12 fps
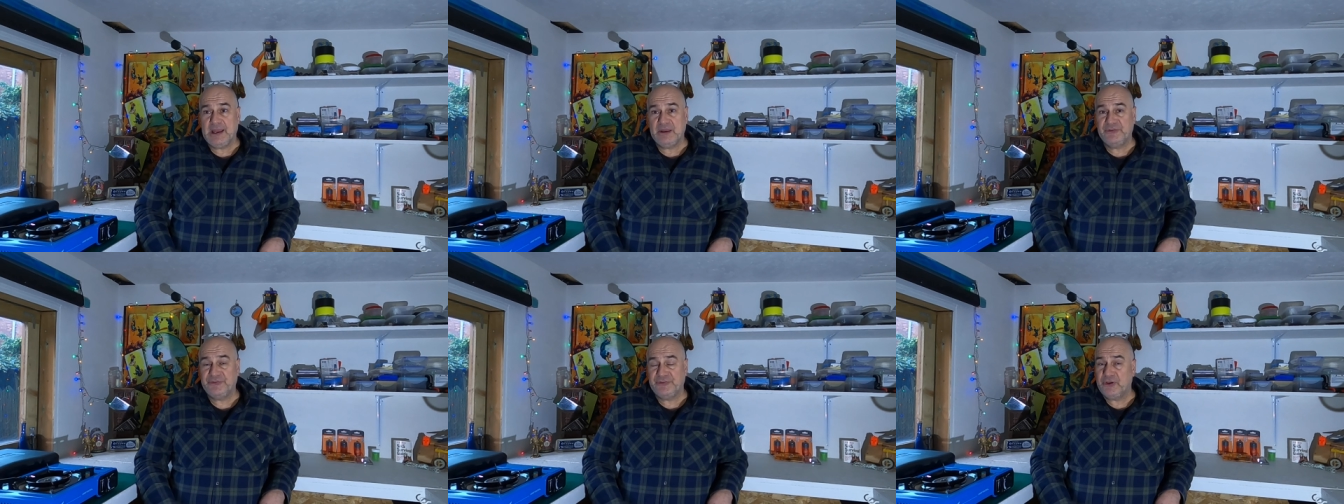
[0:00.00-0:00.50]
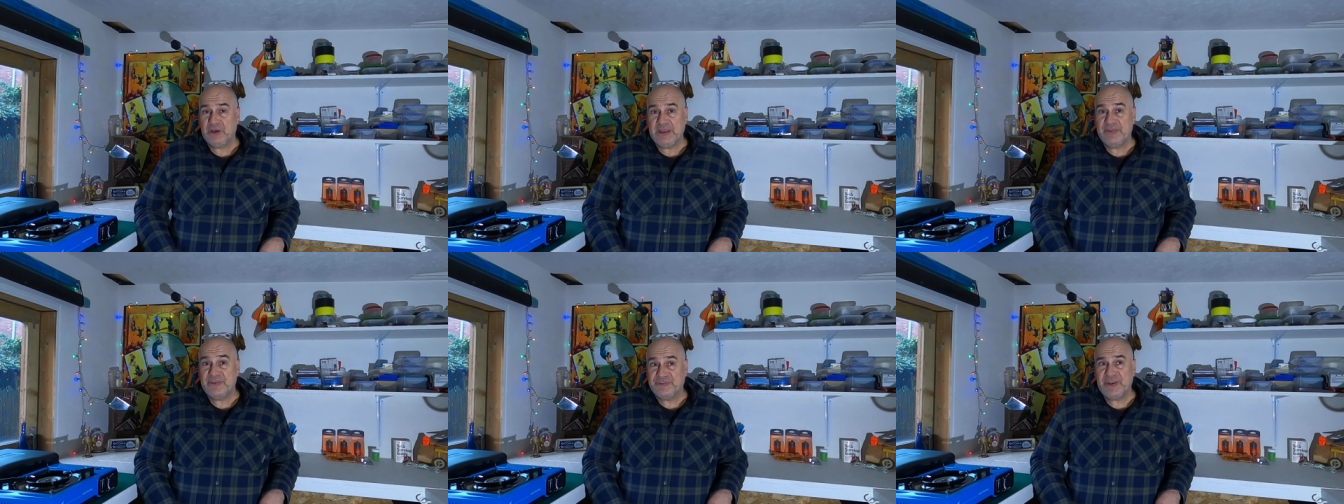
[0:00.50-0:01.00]
and
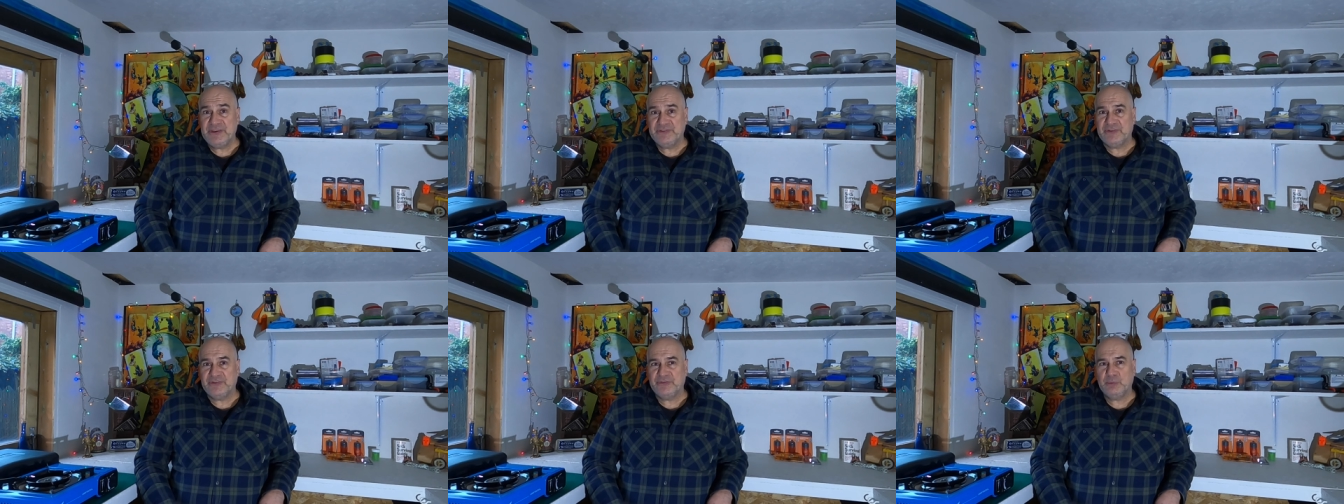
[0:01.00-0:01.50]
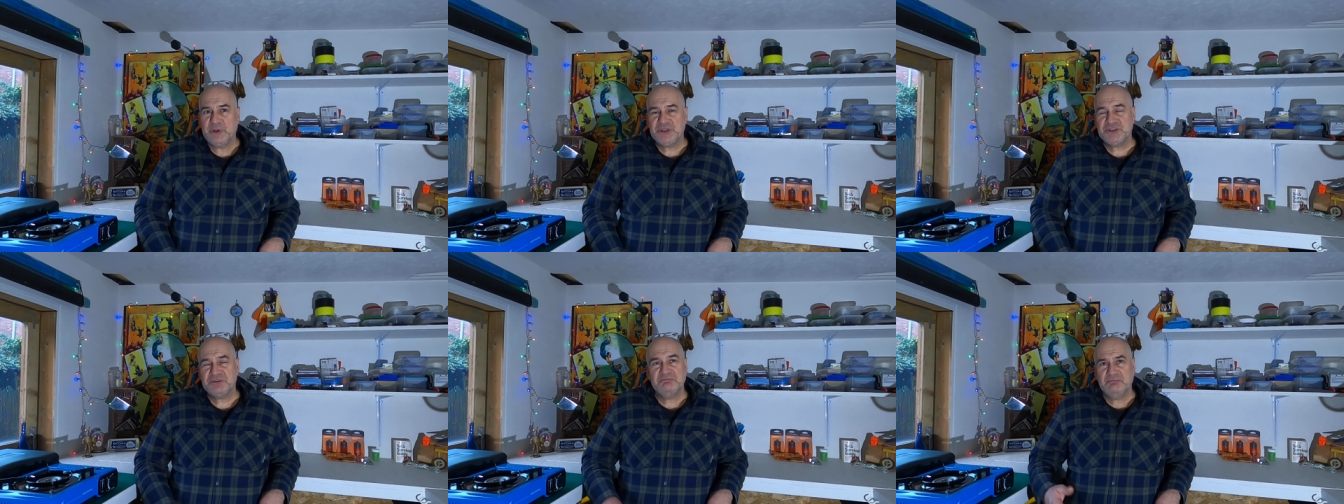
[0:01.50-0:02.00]
certainly the seasons
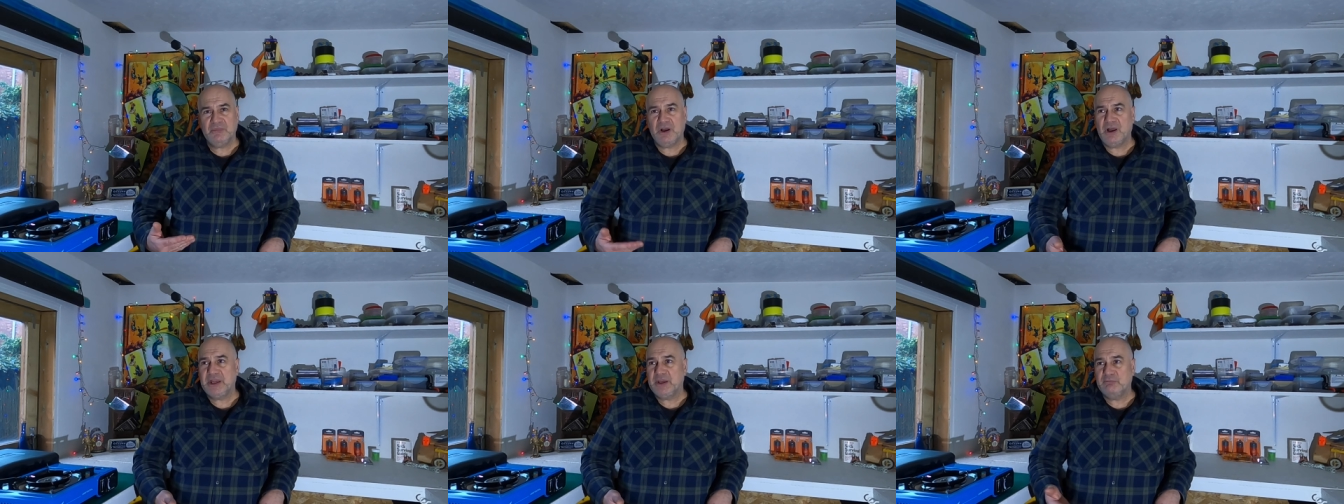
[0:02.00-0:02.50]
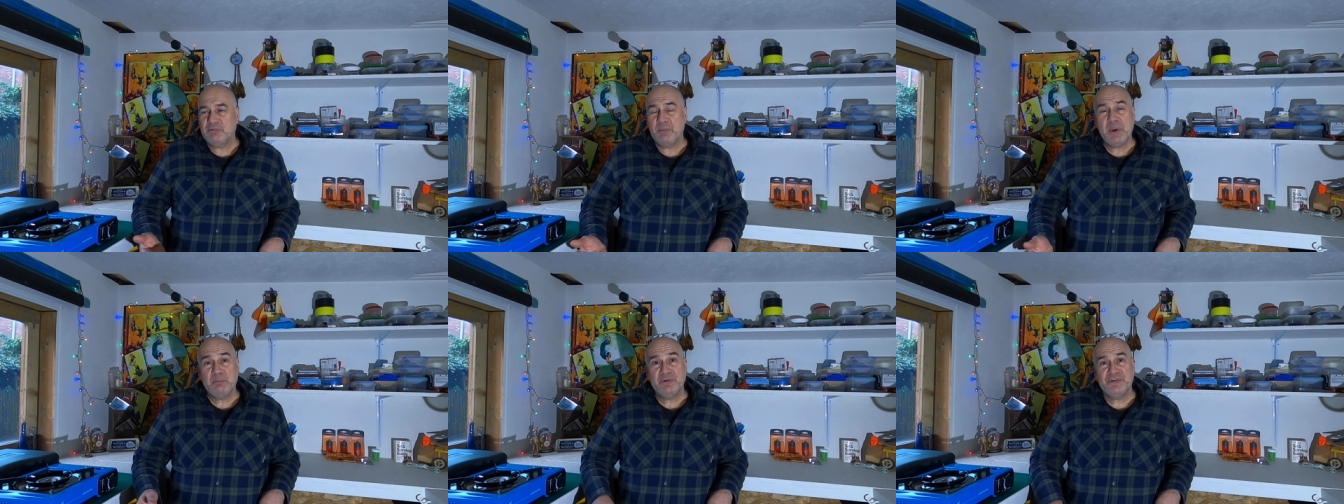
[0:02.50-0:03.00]
which I
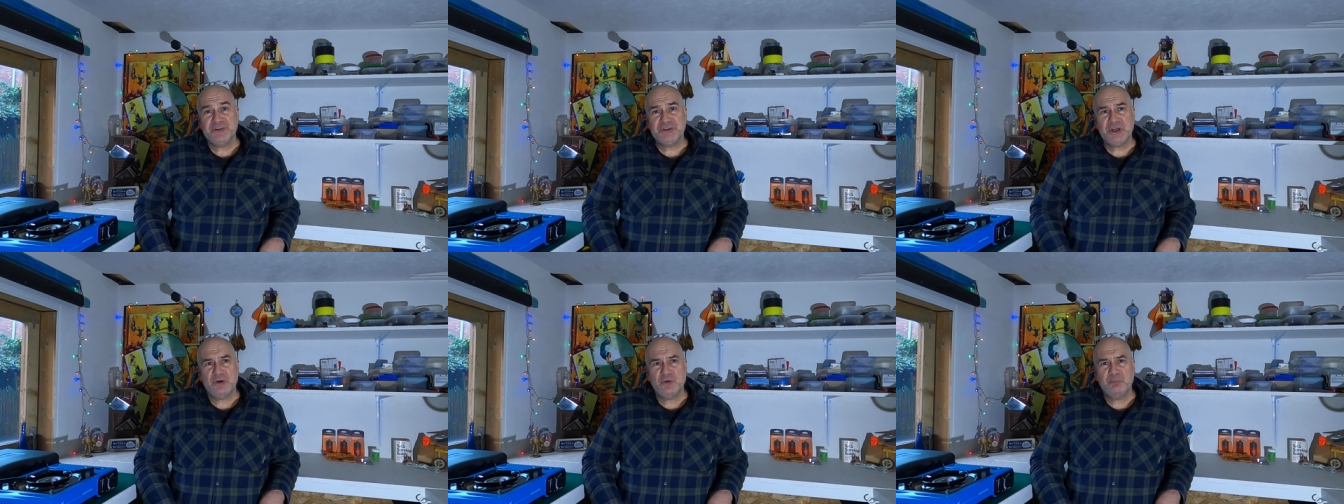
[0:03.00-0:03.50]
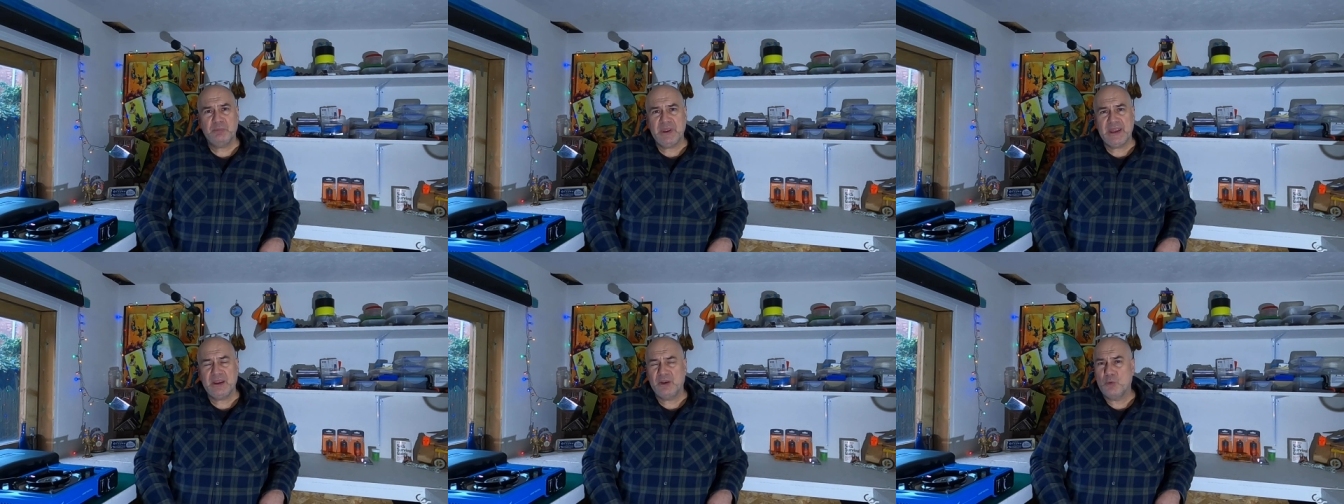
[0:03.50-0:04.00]
remember as a child
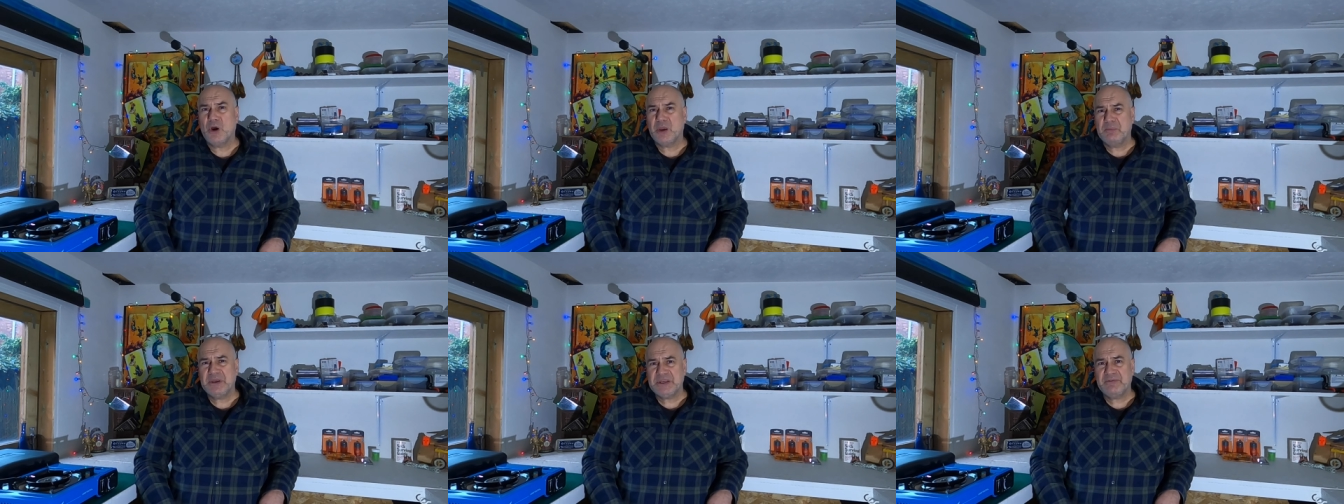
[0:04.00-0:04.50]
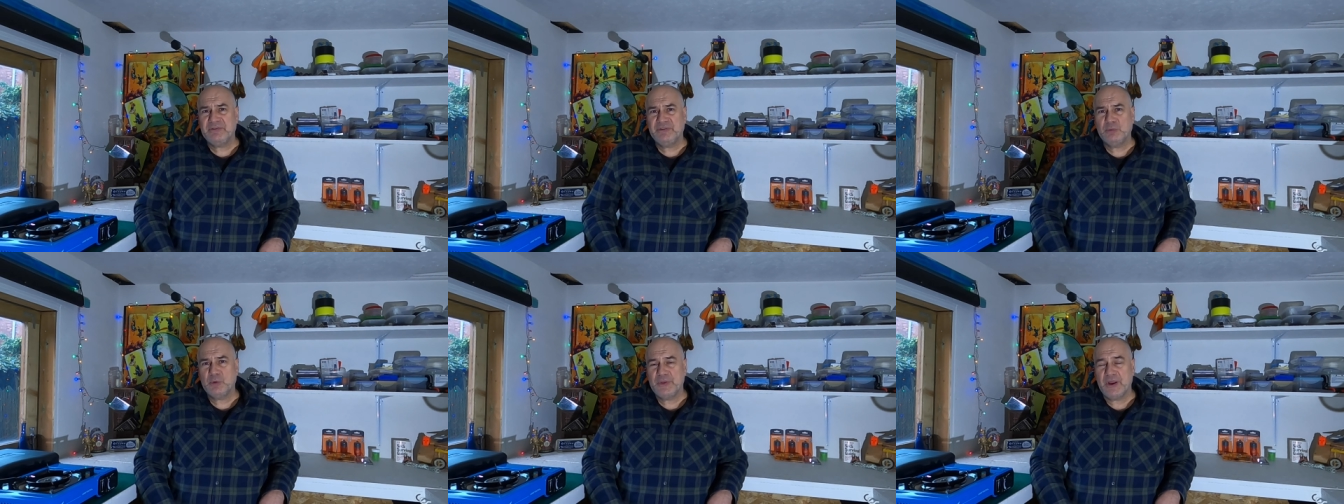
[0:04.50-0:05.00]
being quite a bit
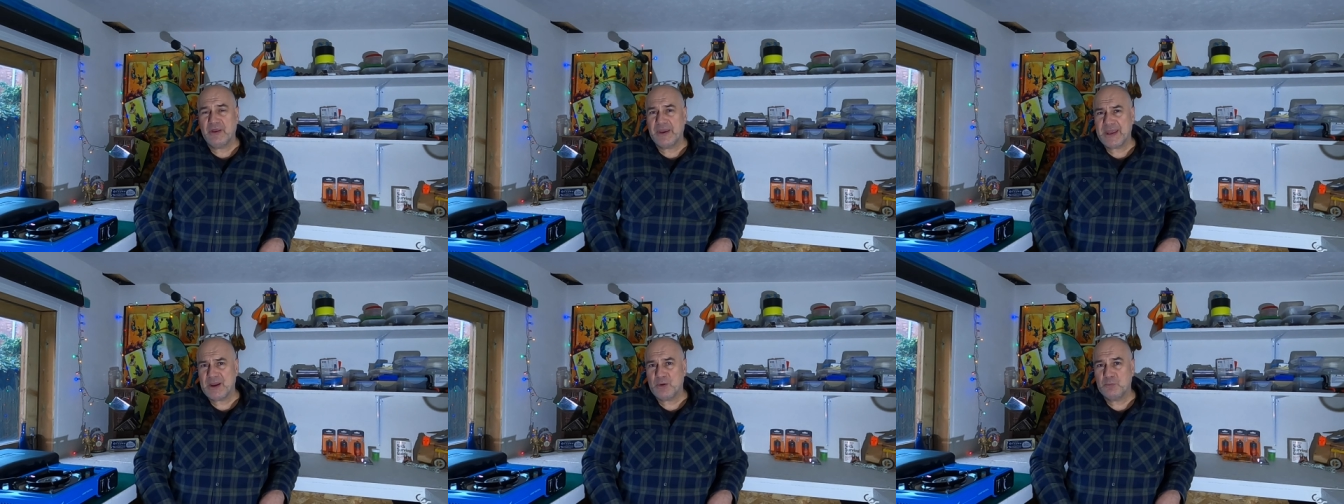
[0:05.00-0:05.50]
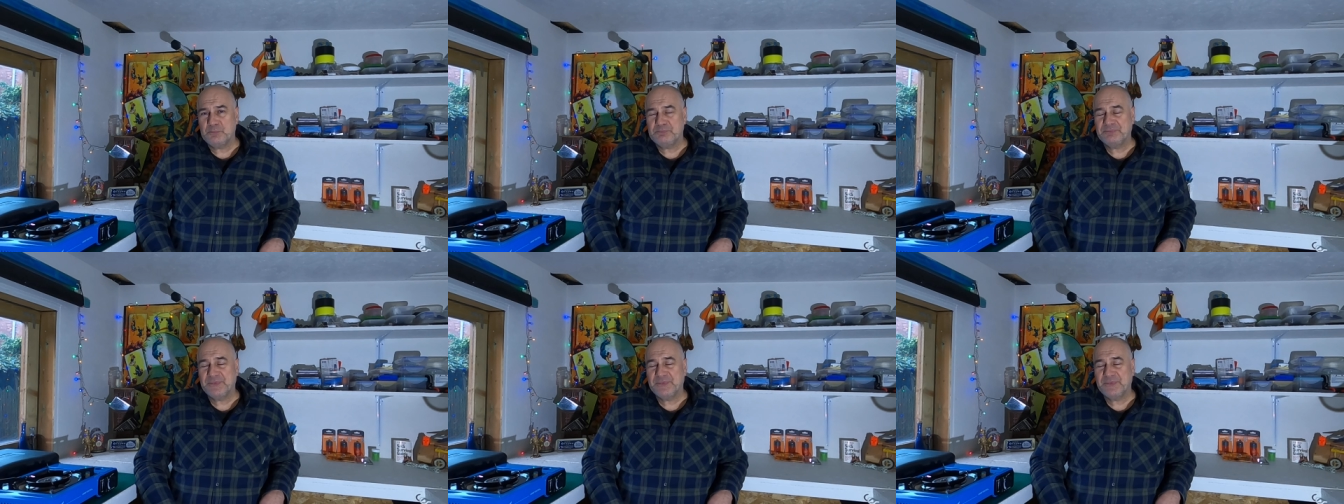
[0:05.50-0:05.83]
different to what they are now.